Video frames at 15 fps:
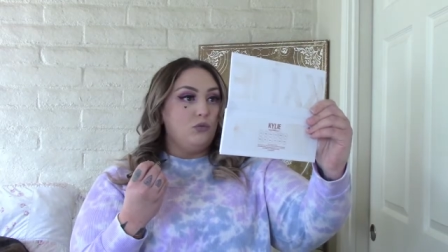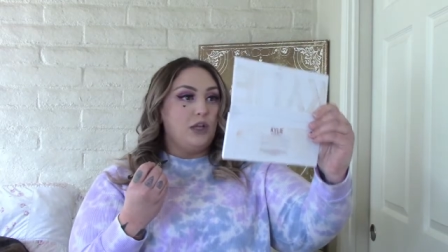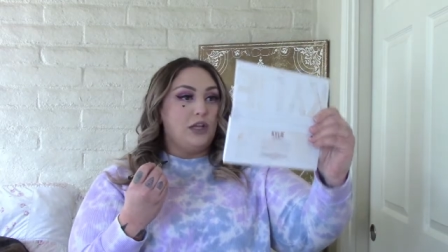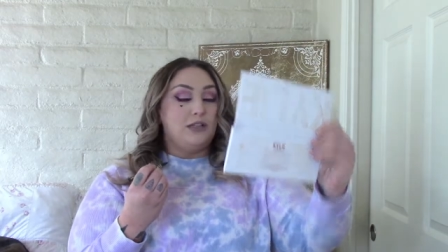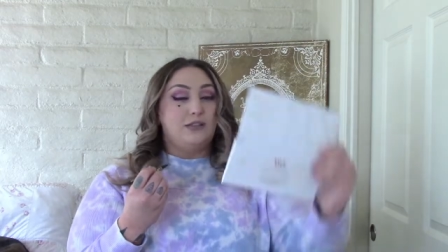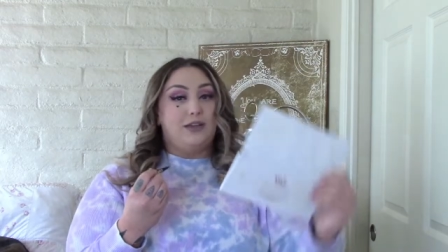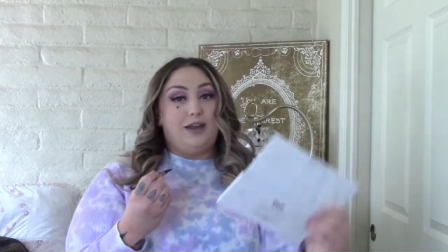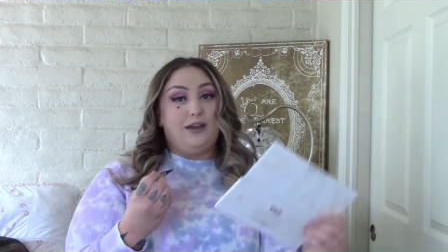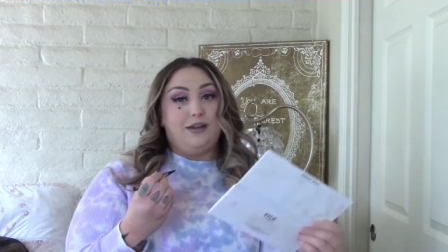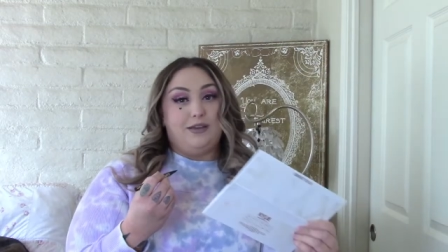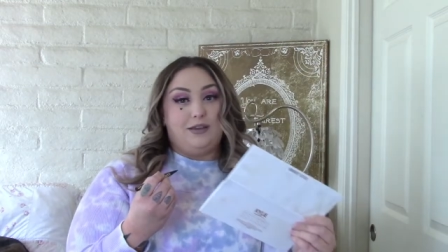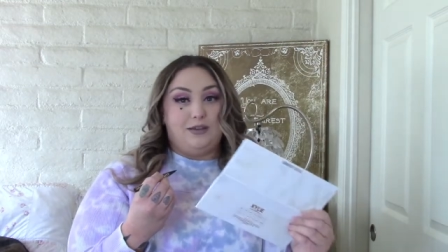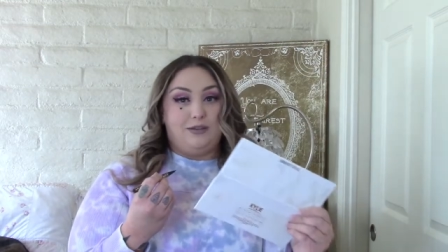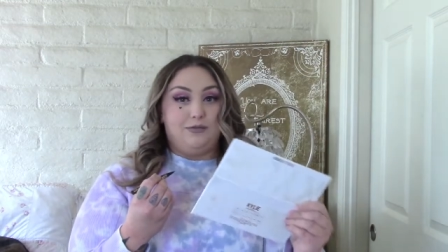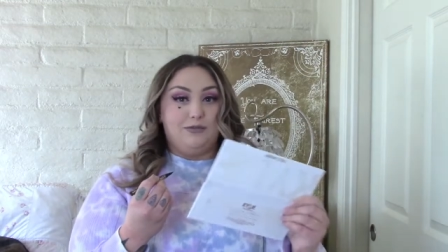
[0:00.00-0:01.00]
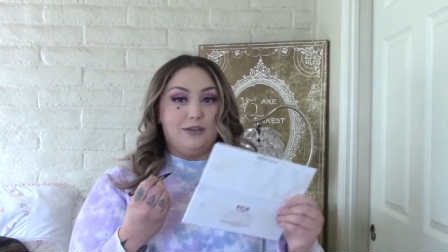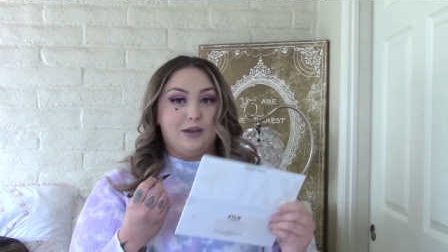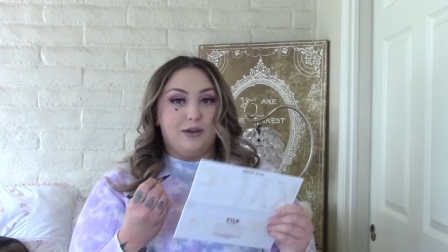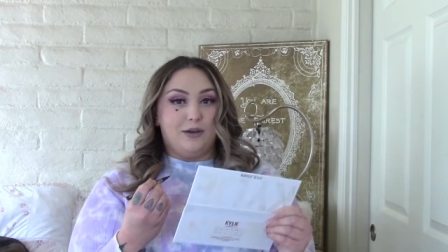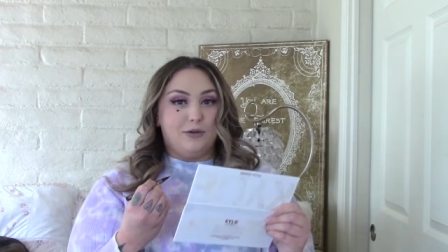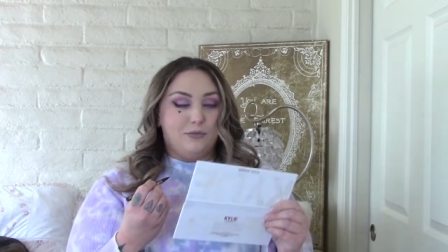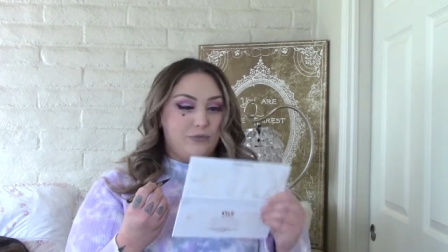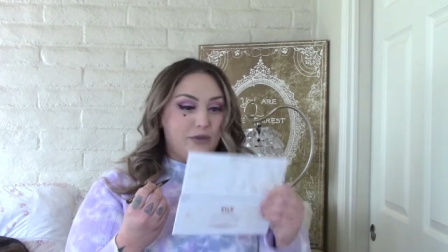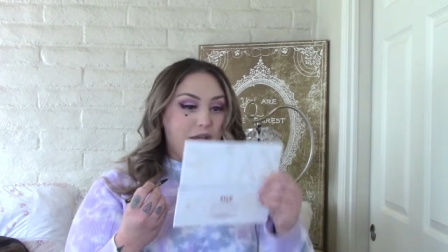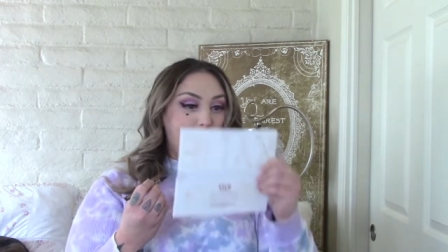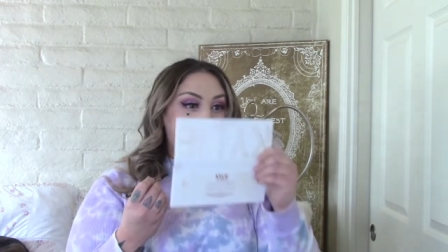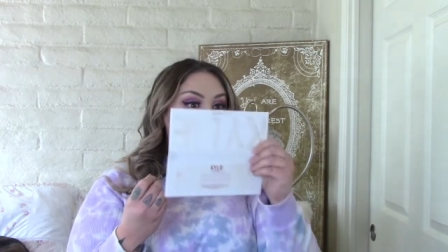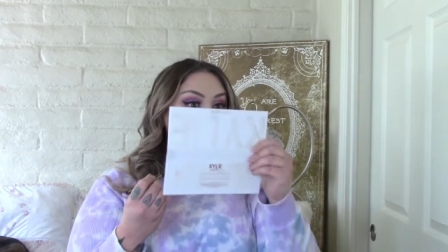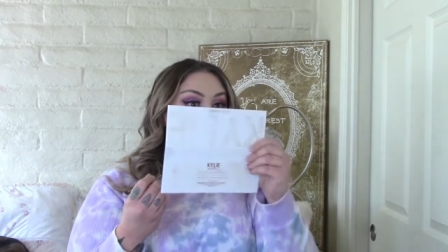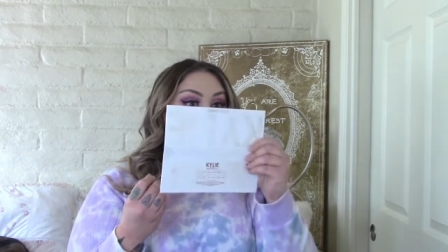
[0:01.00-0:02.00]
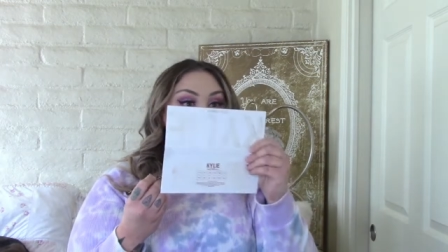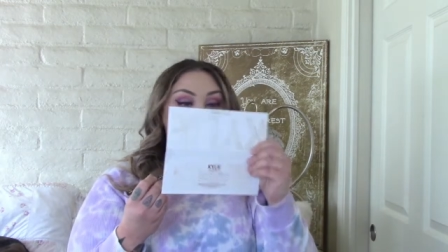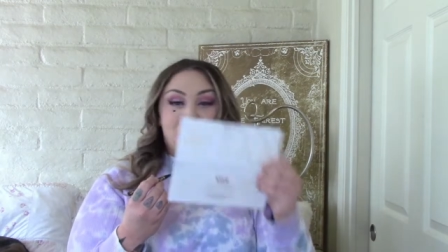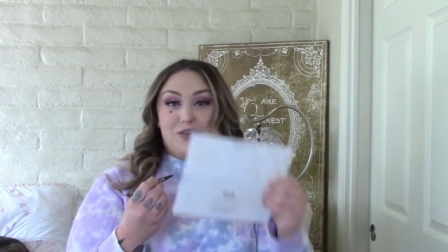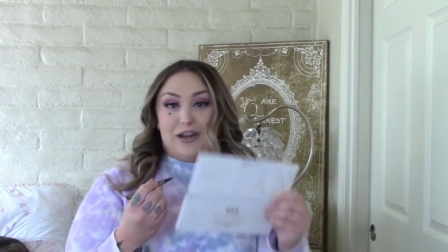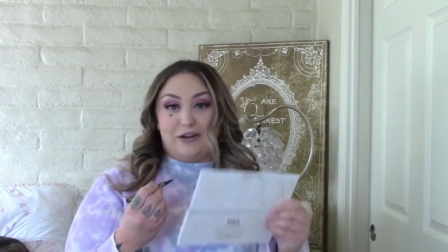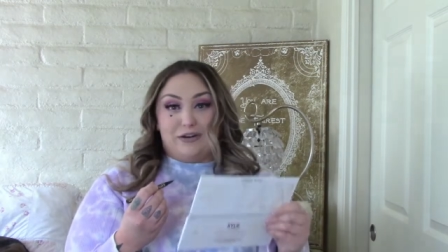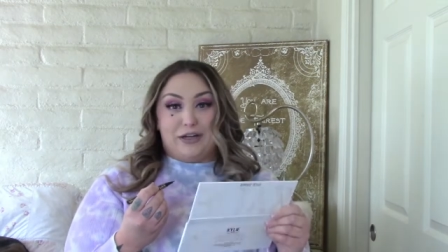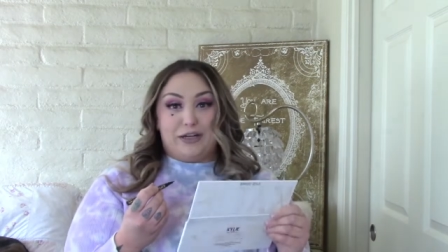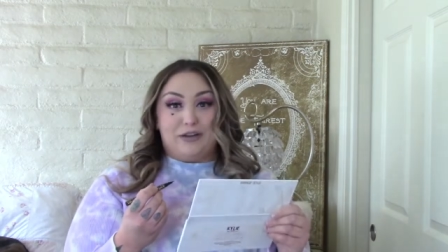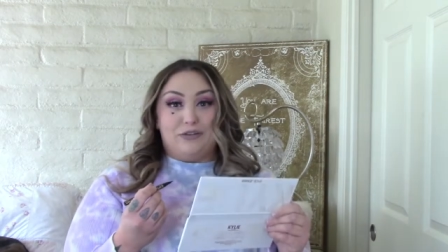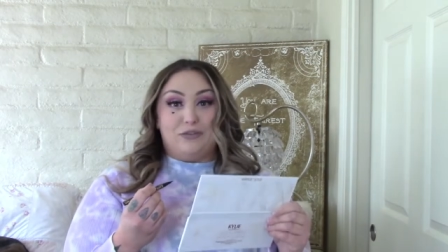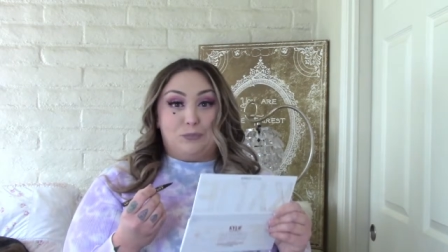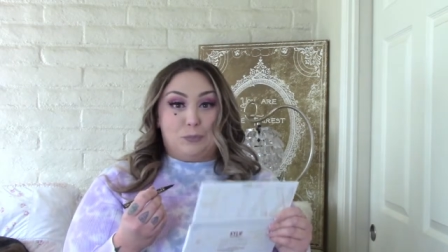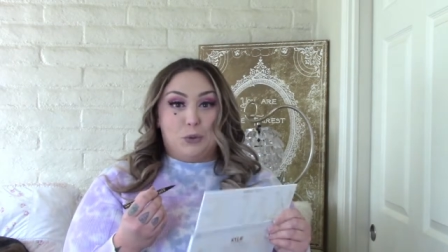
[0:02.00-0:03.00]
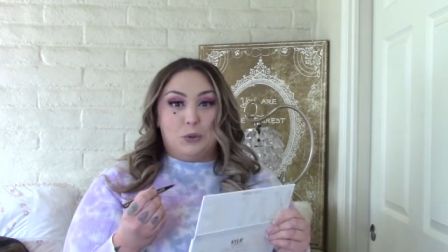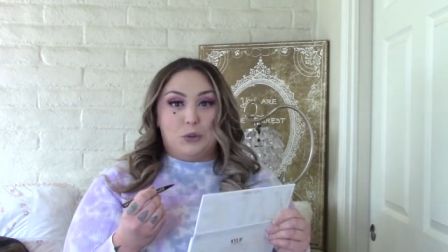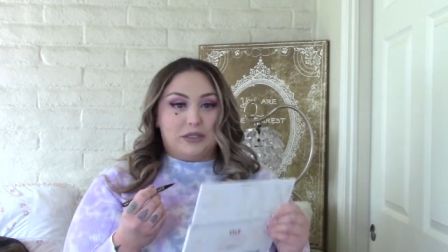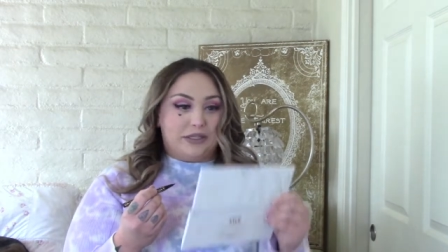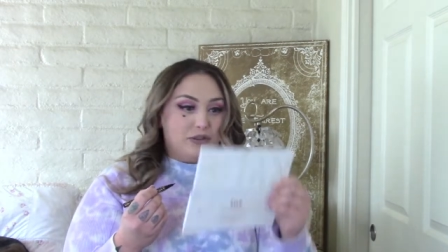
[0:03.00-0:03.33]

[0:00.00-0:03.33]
it's kind of cute though. And it's very poorly